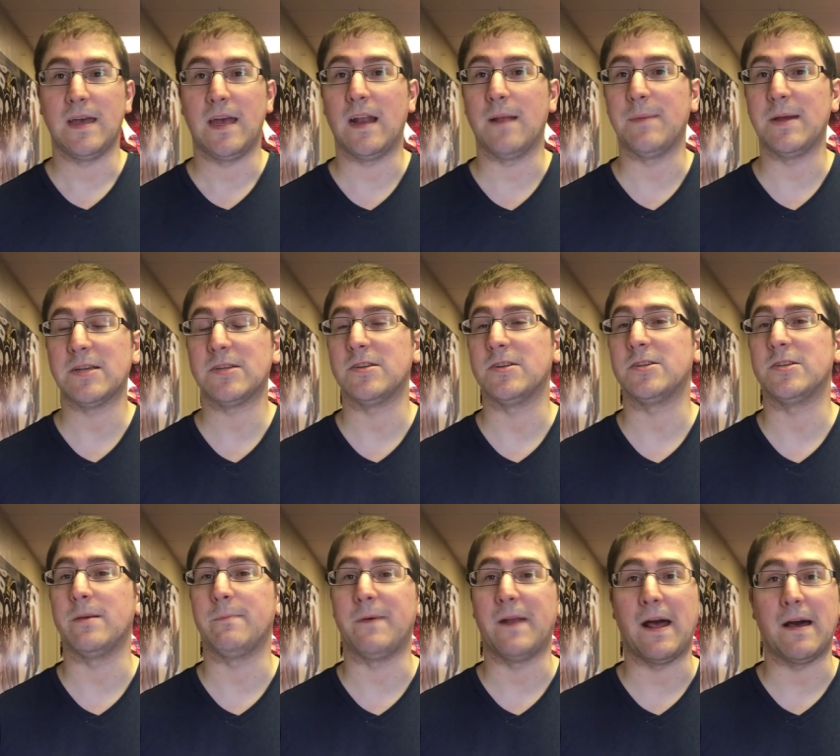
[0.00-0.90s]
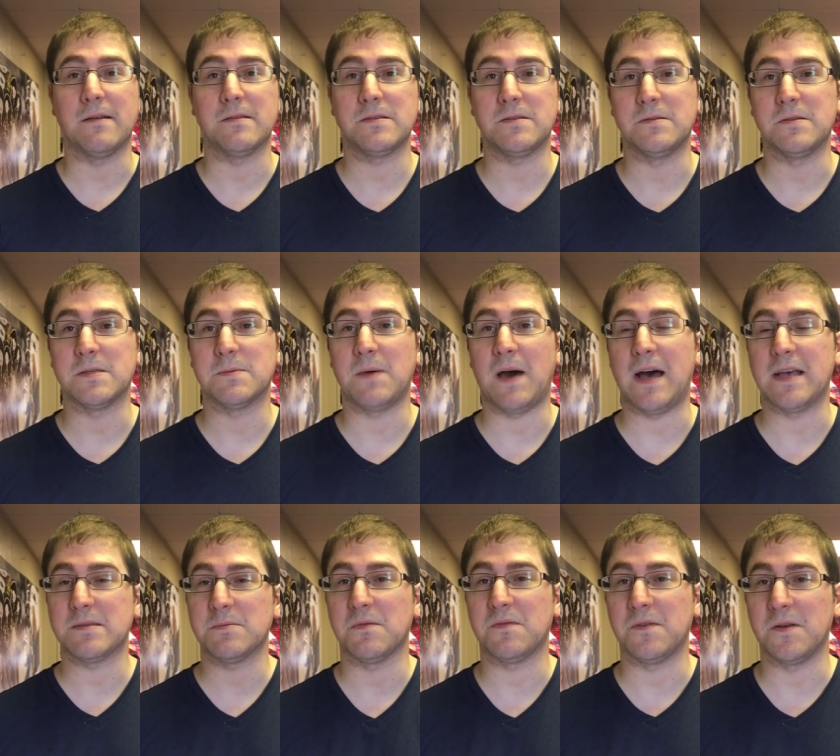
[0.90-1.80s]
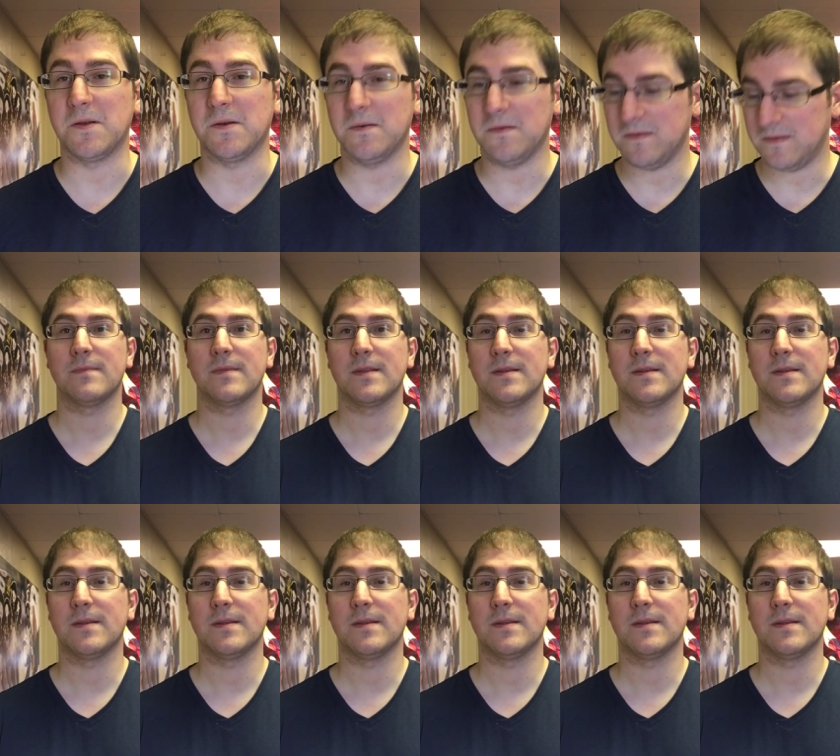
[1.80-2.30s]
and I'll make sure to ship it out as soon as possible for you.